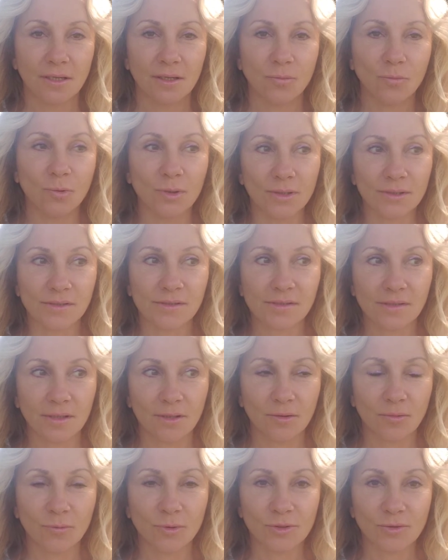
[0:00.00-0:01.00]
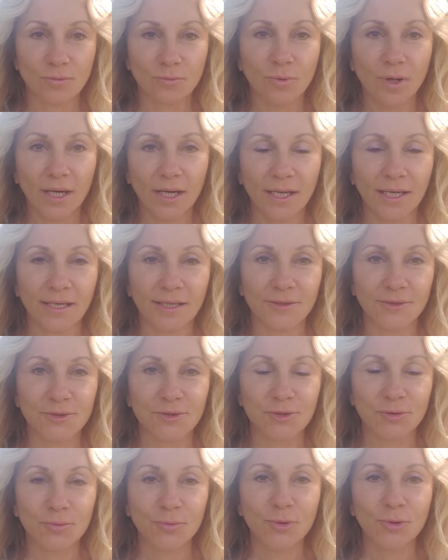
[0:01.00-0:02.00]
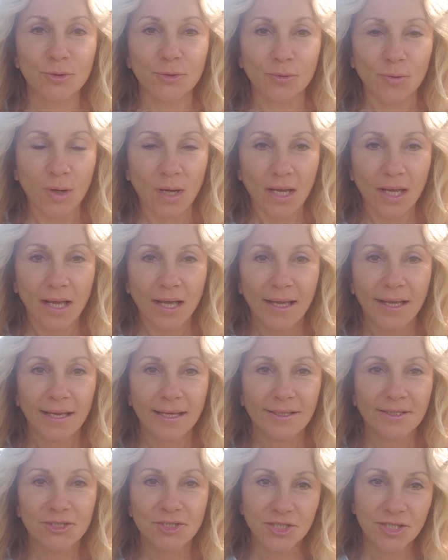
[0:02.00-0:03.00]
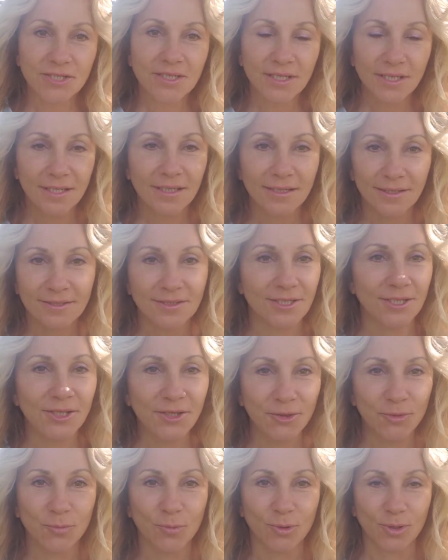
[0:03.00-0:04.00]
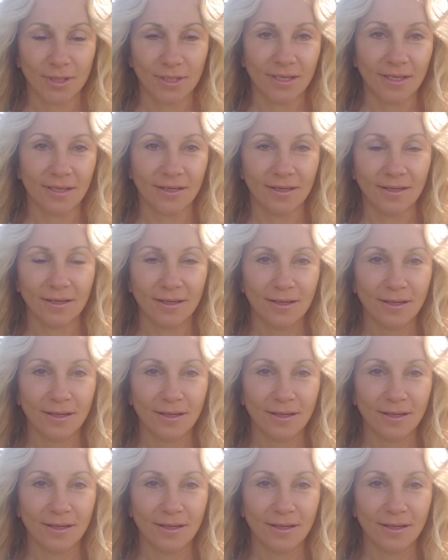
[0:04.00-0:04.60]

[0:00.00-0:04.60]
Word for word: was was right and true and she's going to continue working